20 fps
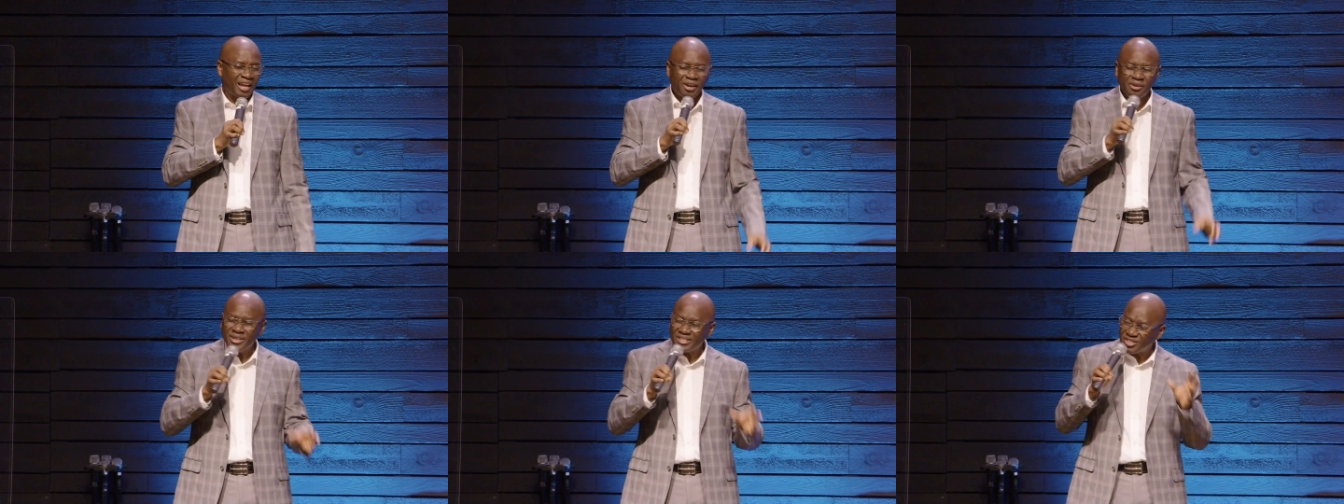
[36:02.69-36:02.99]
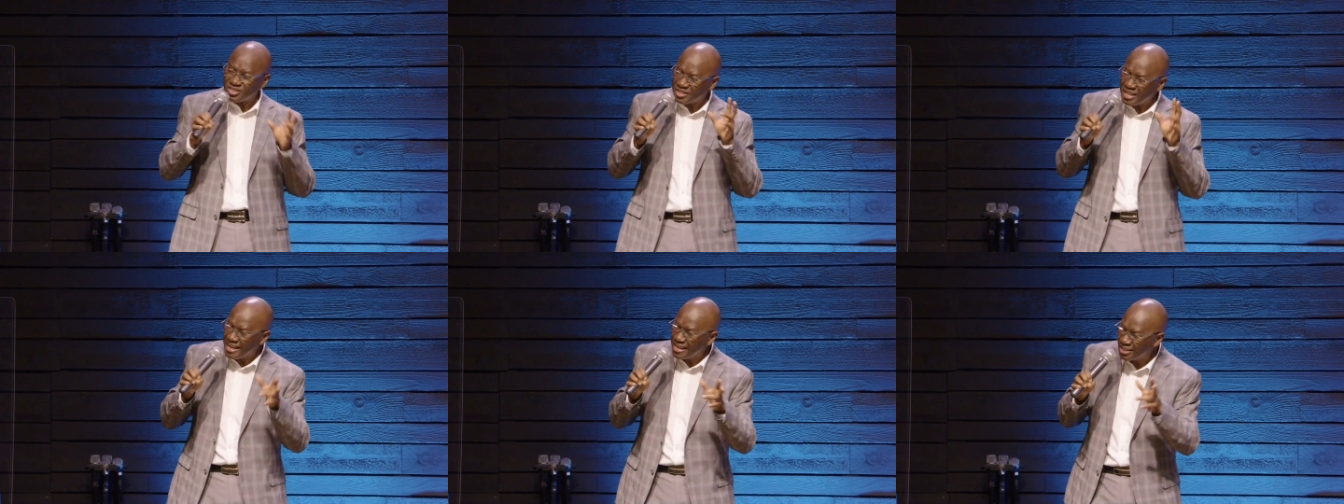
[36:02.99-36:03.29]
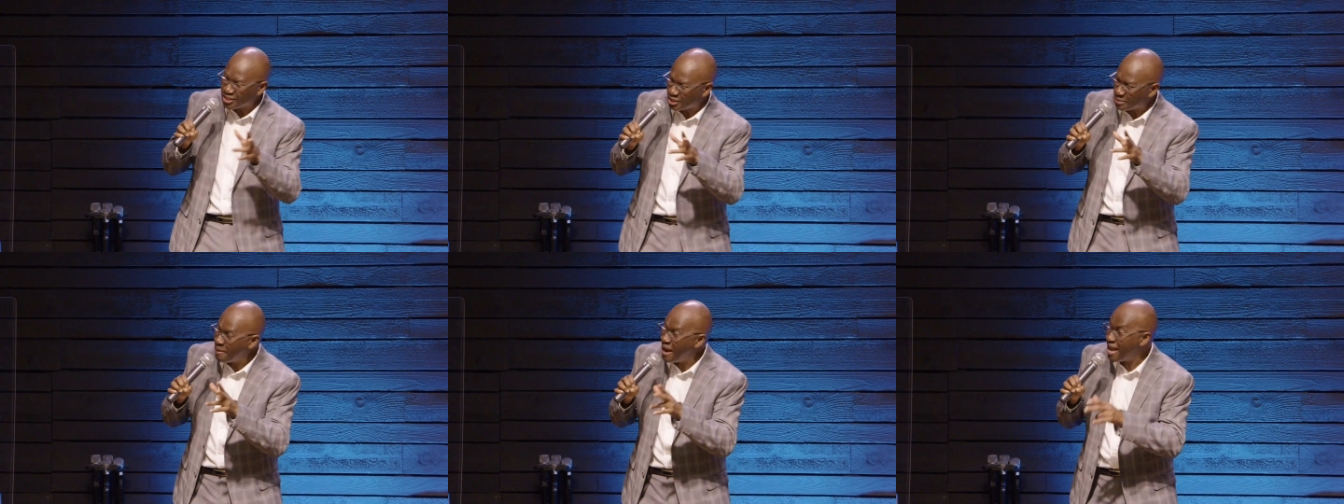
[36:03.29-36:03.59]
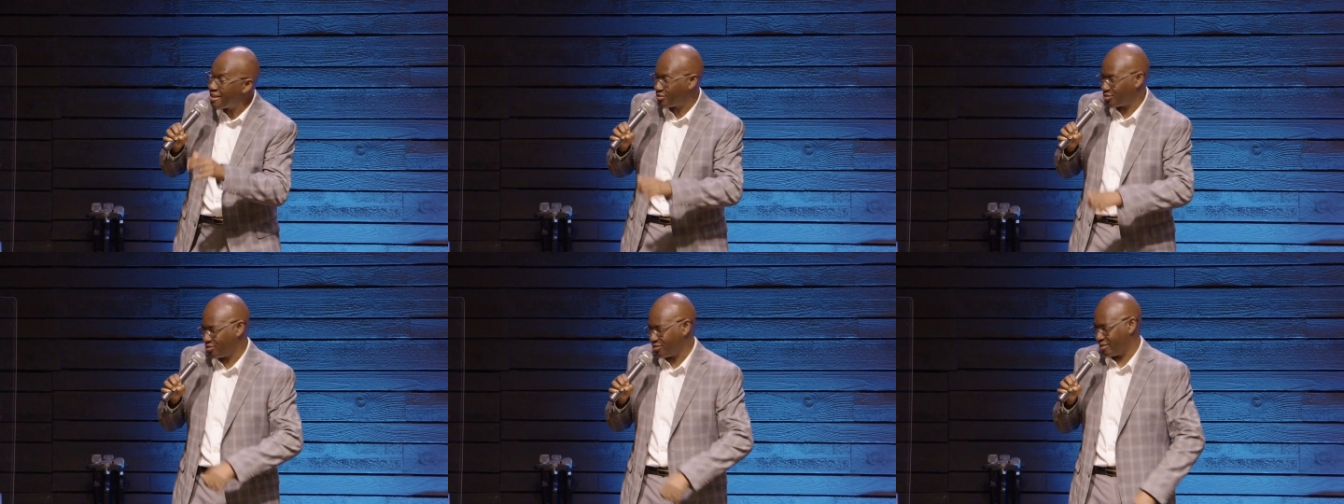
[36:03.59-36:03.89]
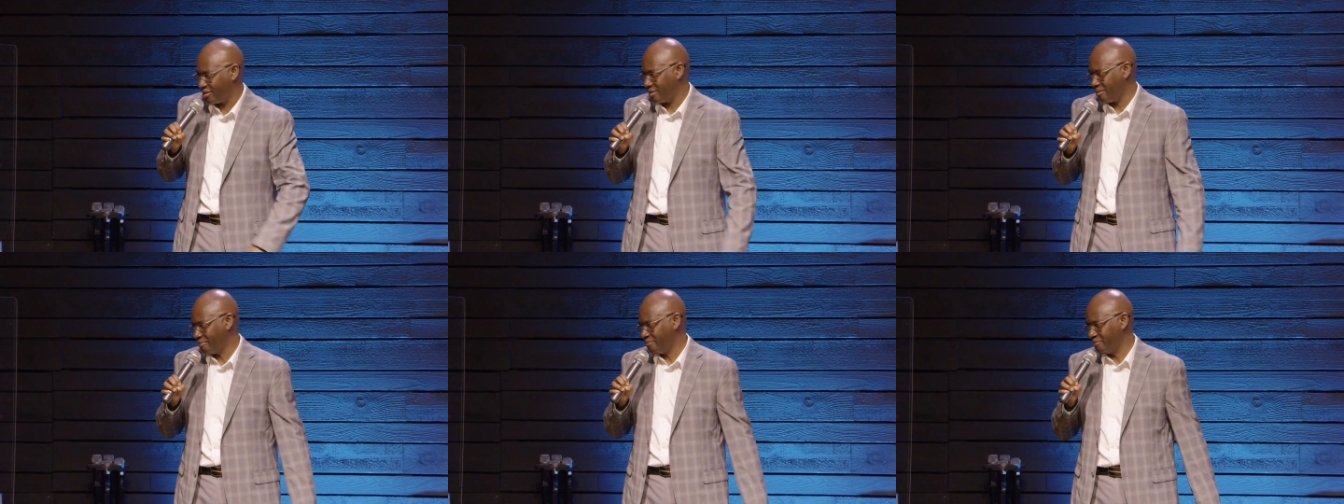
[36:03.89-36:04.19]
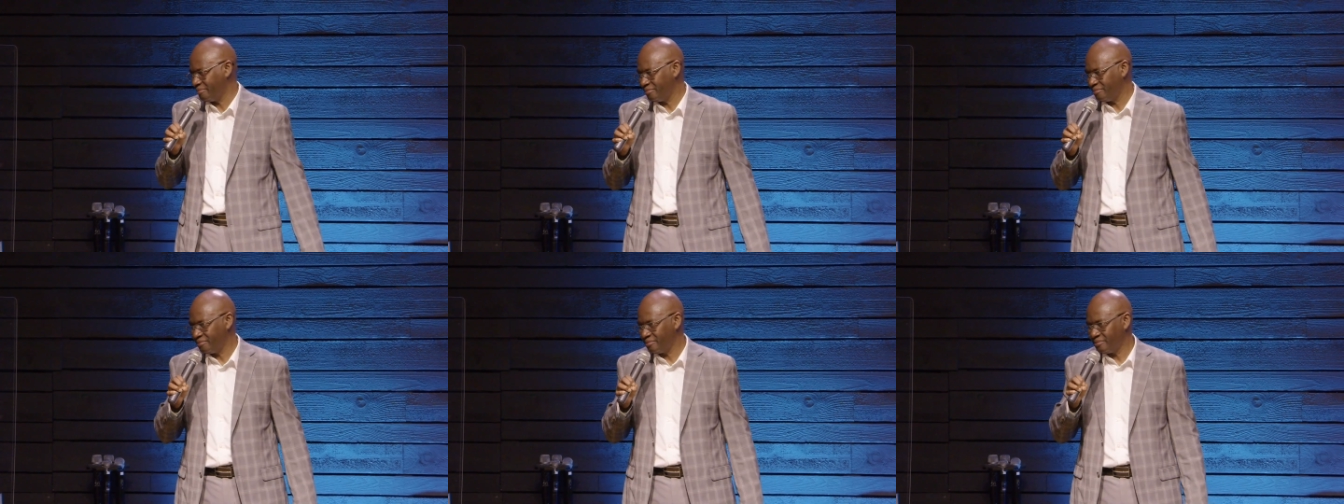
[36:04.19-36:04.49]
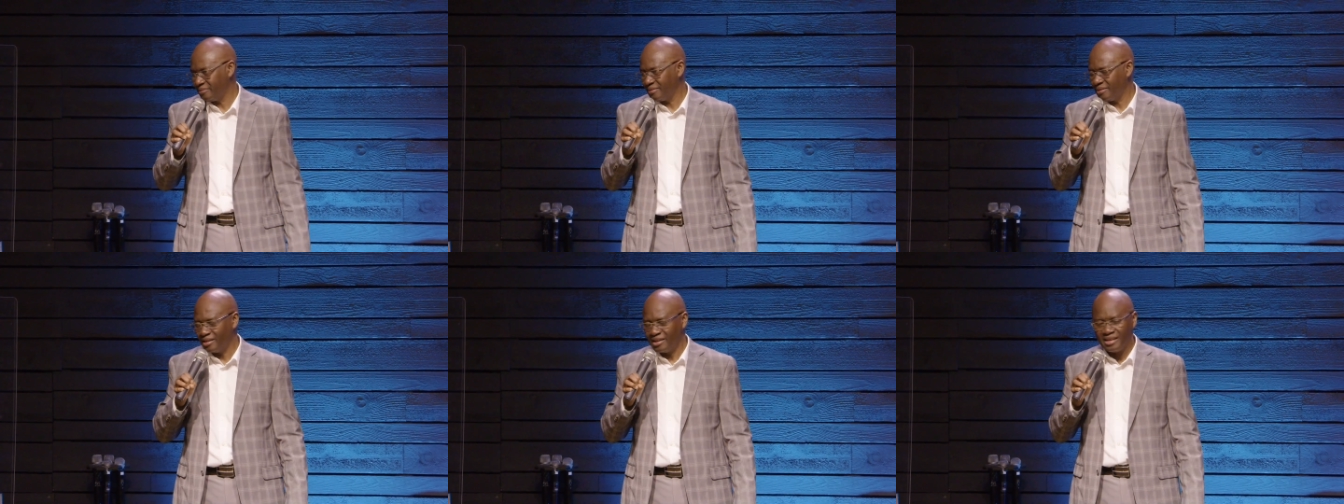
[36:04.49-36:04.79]
Christine Smith.
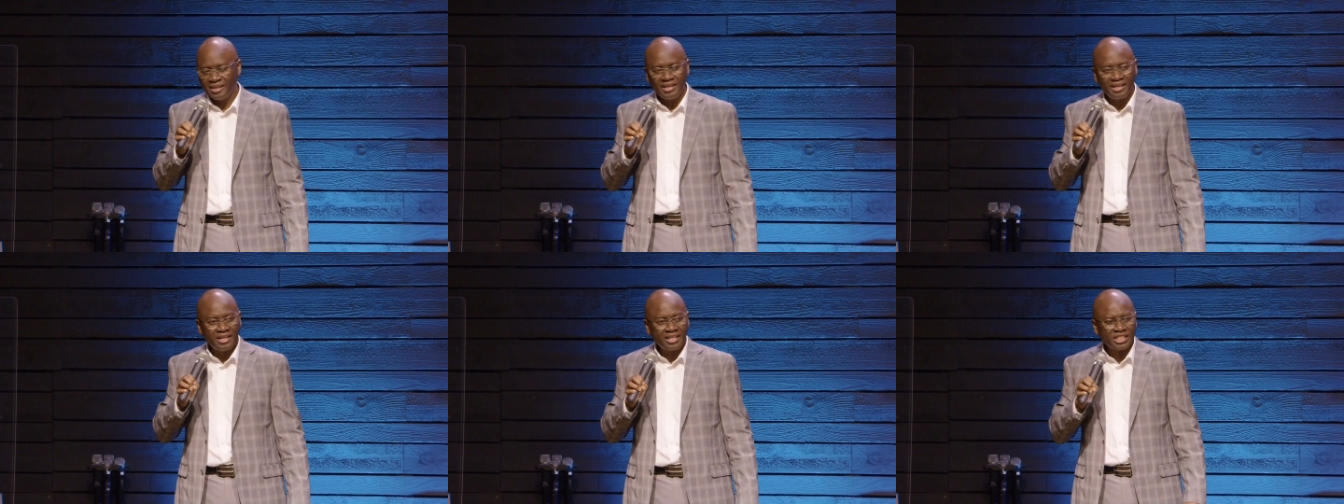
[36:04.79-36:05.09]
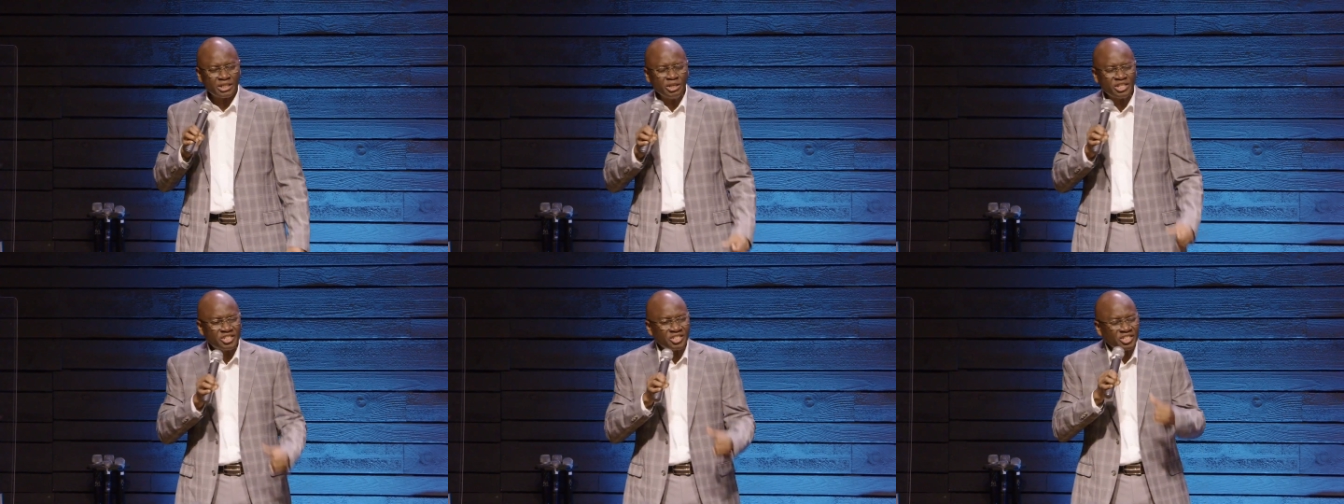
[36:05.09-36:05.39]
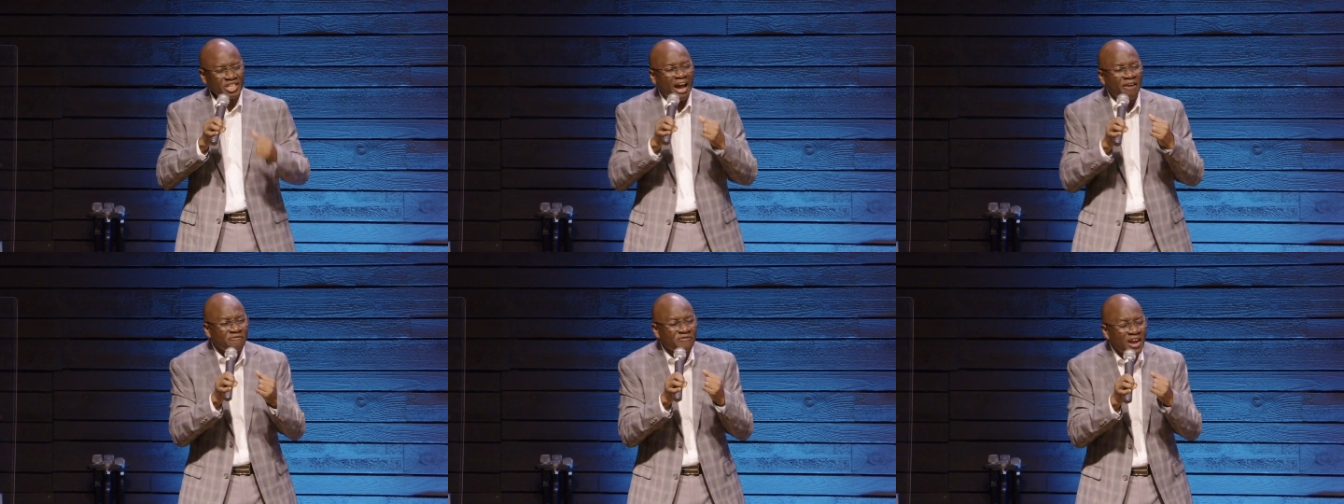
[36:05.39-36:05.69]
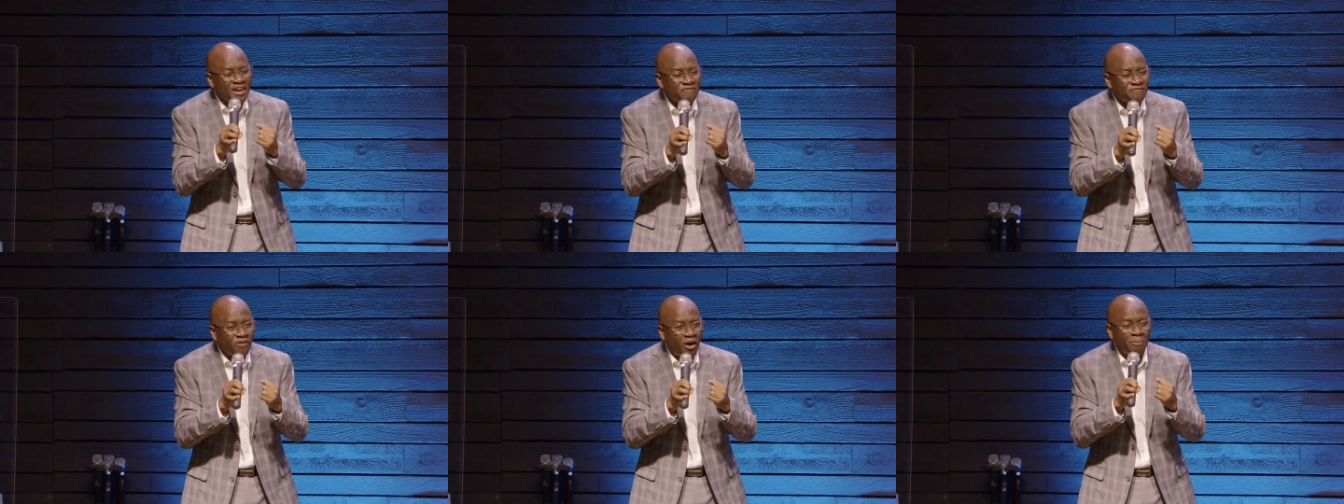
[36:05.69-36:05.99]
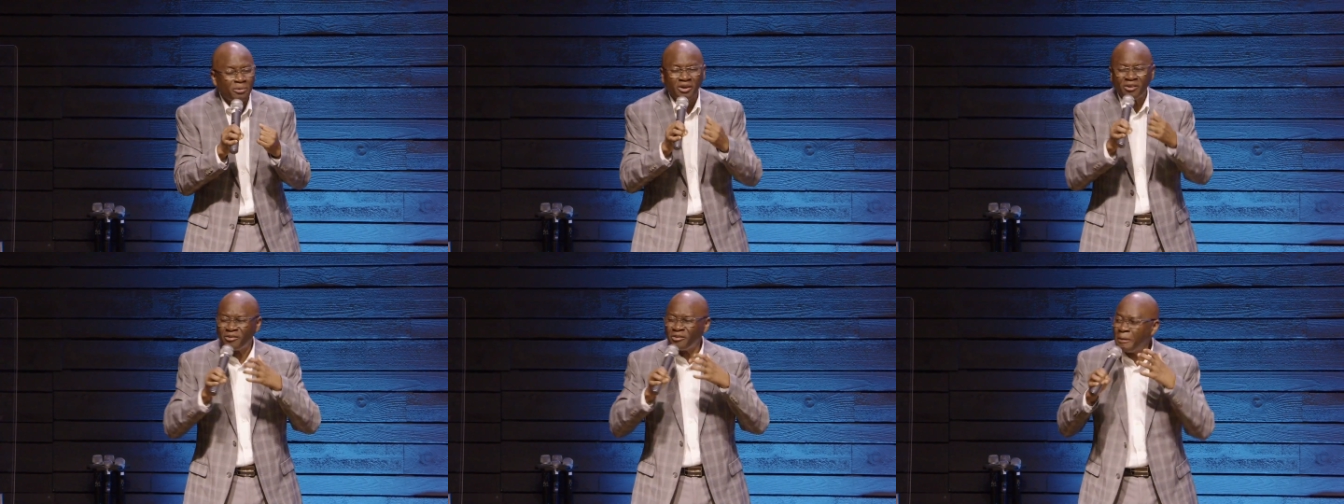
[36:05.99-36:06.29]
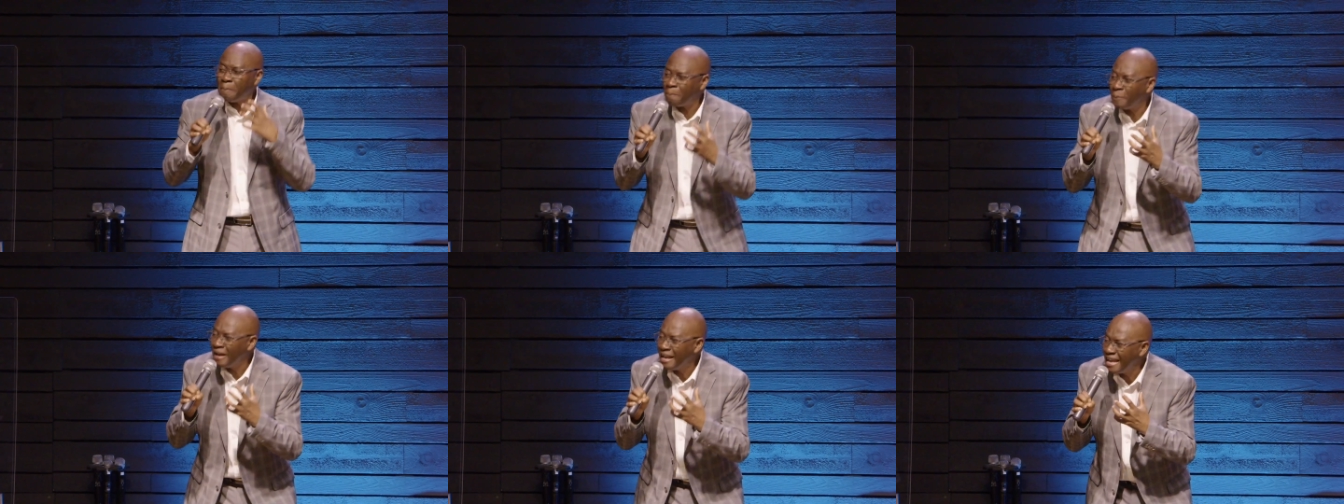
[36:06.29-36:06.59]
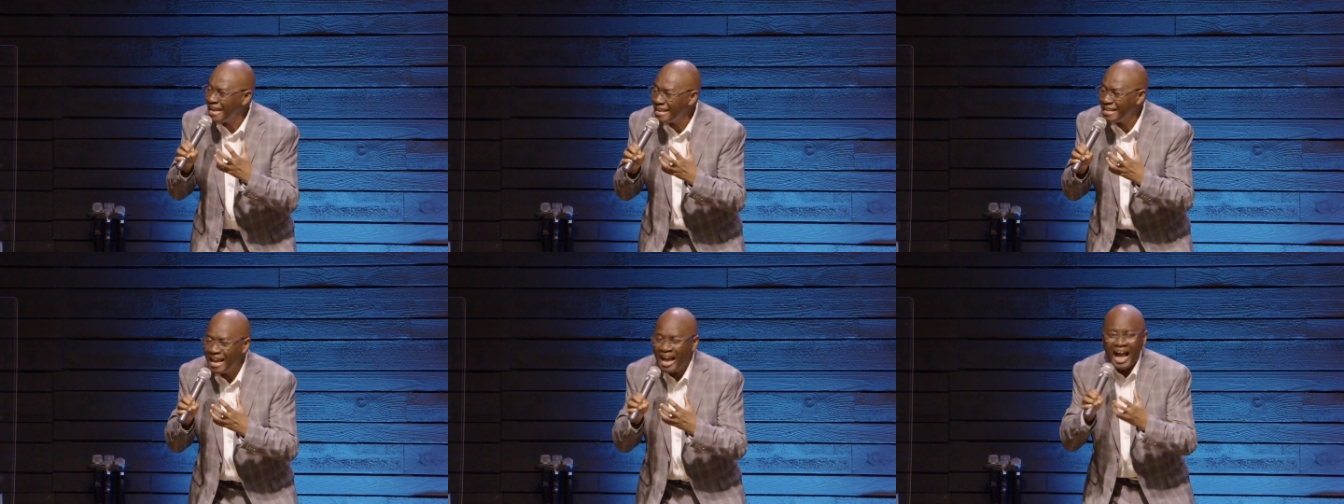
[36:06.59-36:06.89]
She suffered from
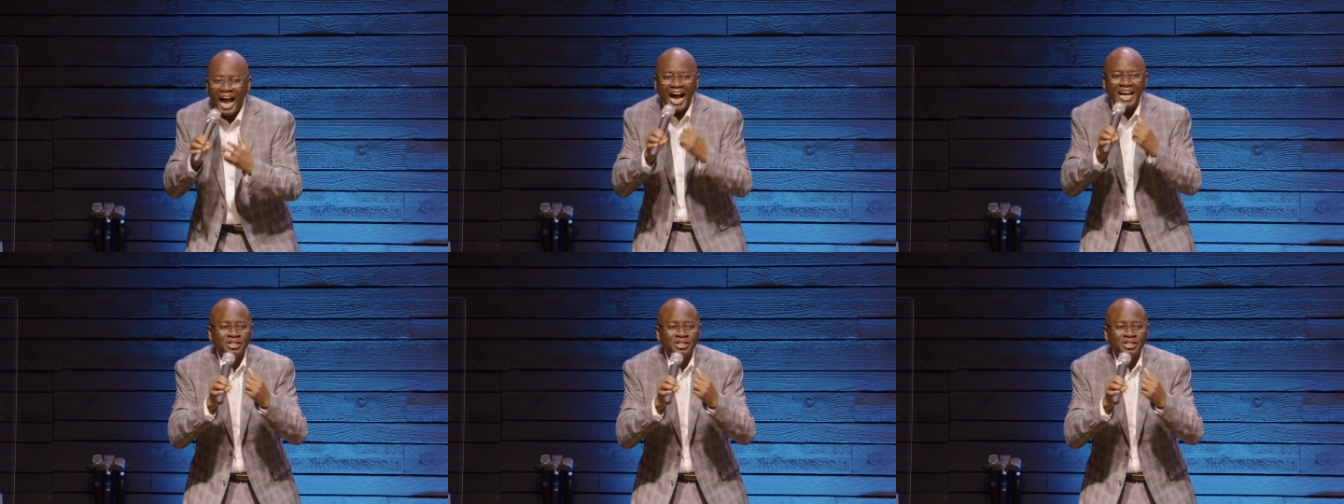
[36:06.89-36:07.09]
crippling